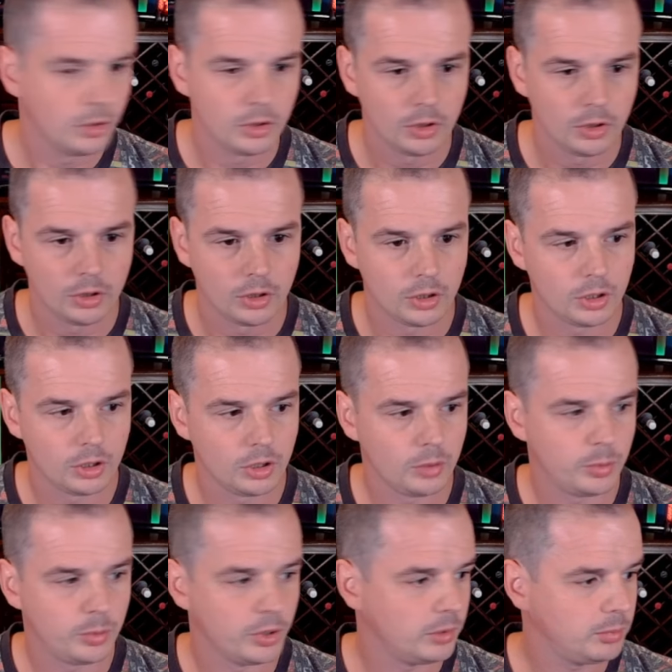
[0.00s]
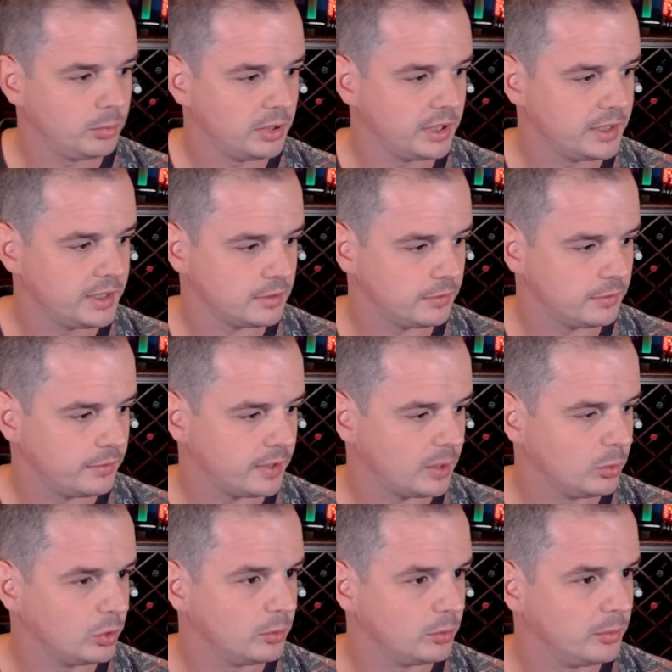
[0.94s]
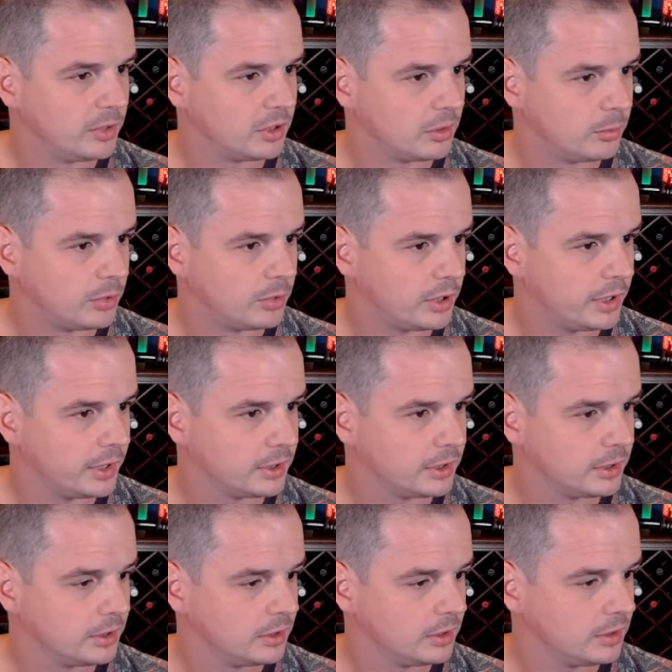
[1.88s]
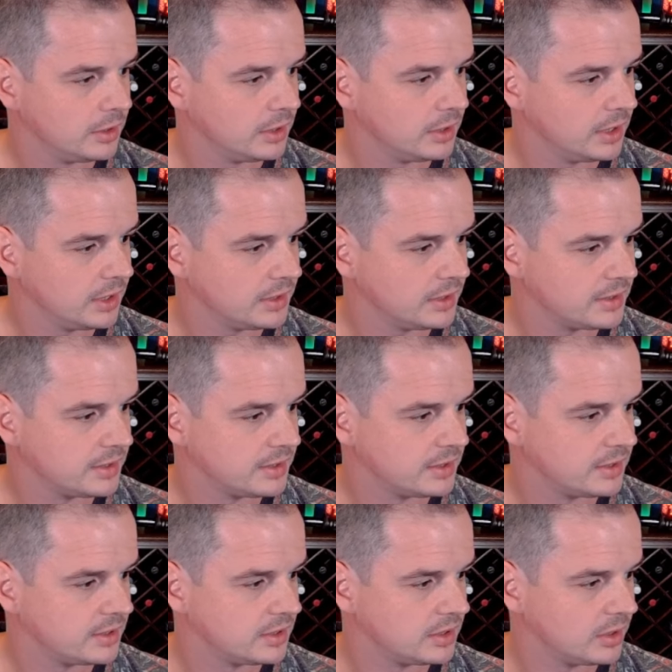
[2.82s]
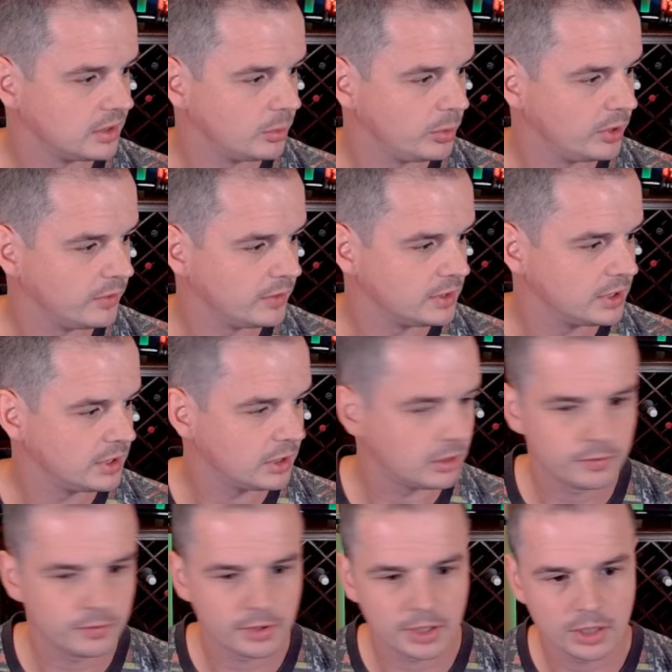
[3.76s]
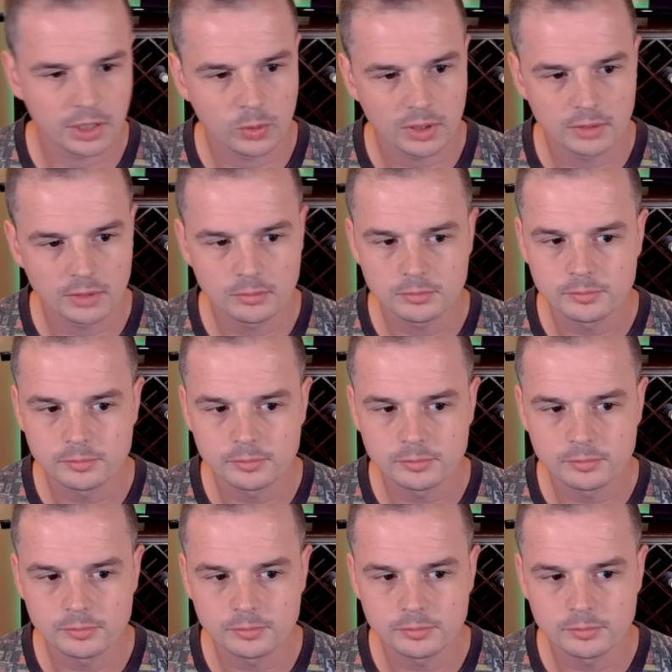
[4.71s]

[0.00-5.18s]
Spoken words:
Opponent plays Fabled Mirror Breaker, and that's a bit of a terrifying one.